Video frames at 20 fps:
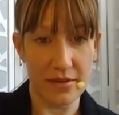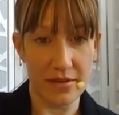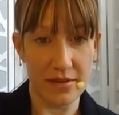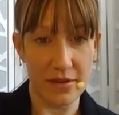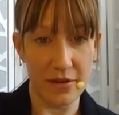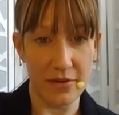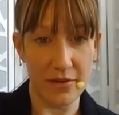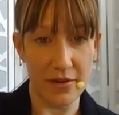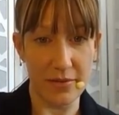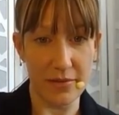
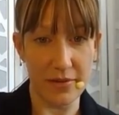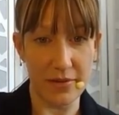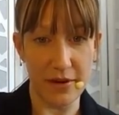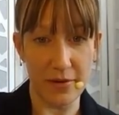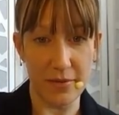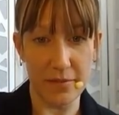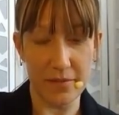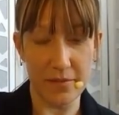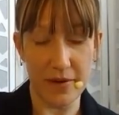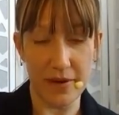Oh, here we
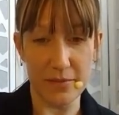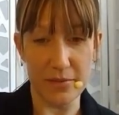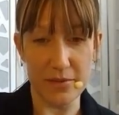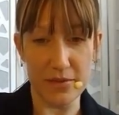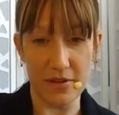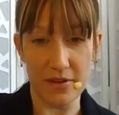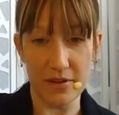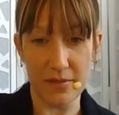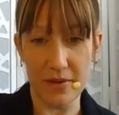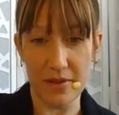go. I'm
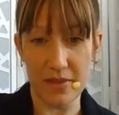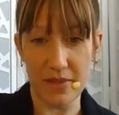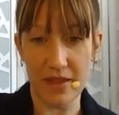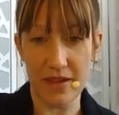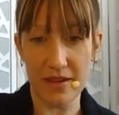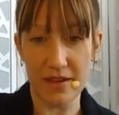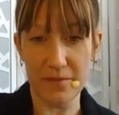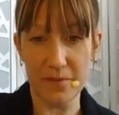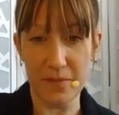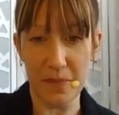sorry about
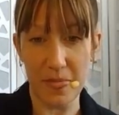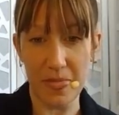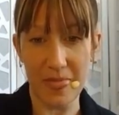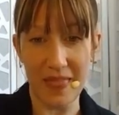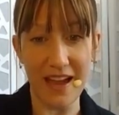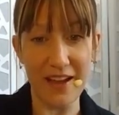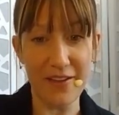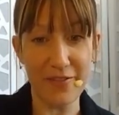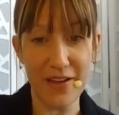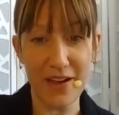that.
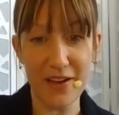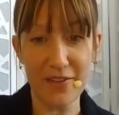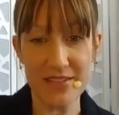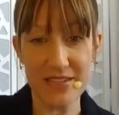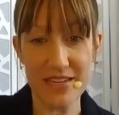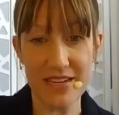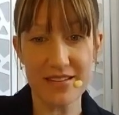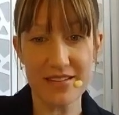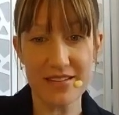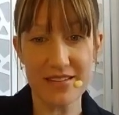I found
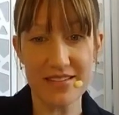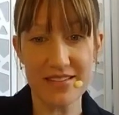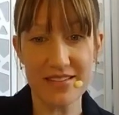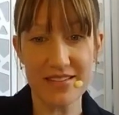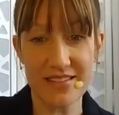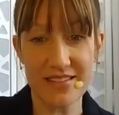it.